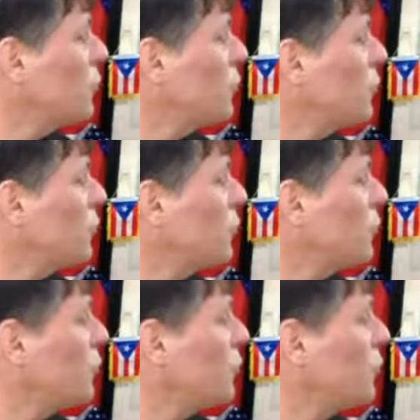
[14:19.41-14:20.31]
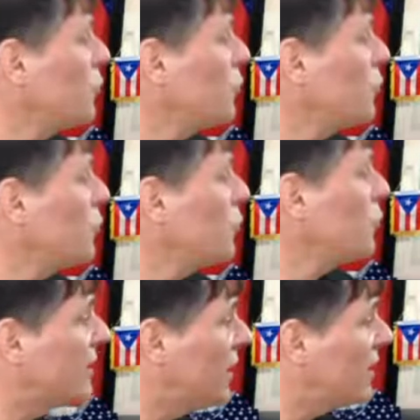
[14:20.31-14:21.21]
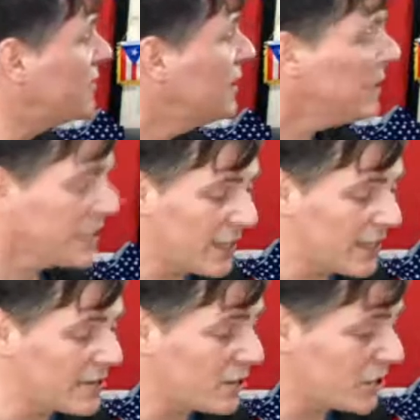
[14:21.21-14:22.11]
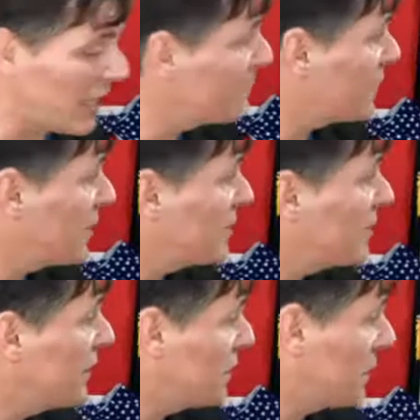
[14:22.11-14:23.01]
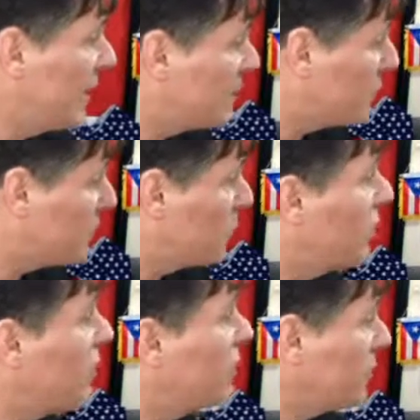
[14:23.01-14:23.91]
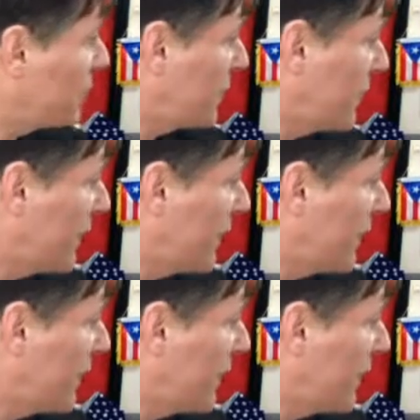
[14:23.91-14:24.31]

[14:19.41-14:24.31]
We have to realize that love, that's a job for us, and that we have to be warriors for love.